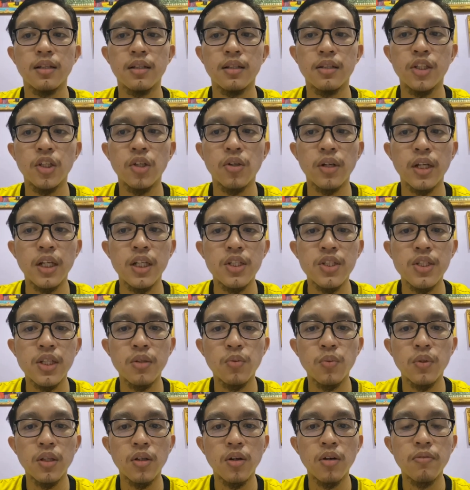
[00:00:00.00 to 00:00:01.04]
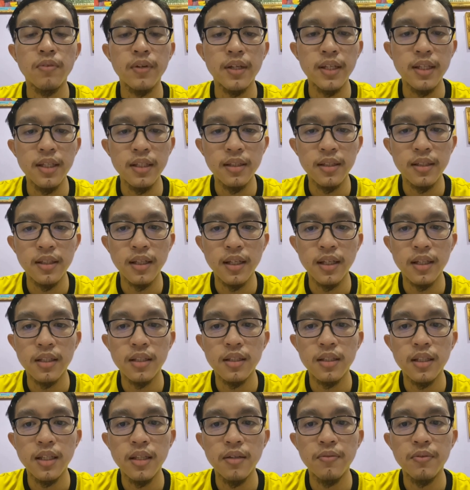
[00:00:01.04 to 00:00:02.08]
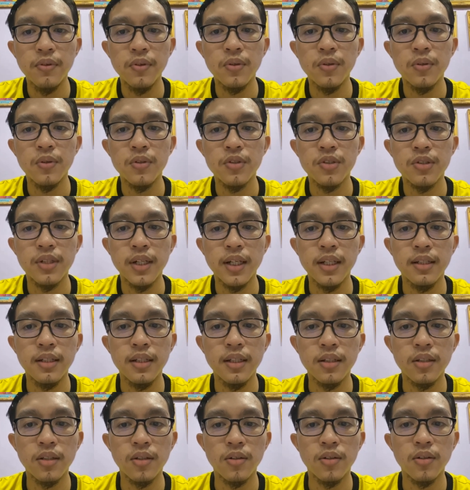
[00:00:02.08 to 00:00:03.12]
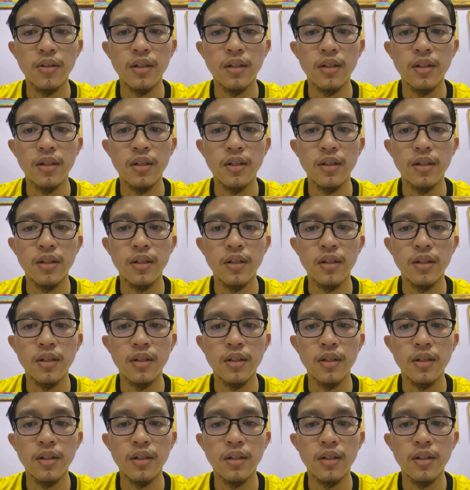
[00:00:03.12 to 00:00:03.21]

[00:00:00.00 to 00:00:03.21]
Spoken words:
your engine will overheat and leave you stranded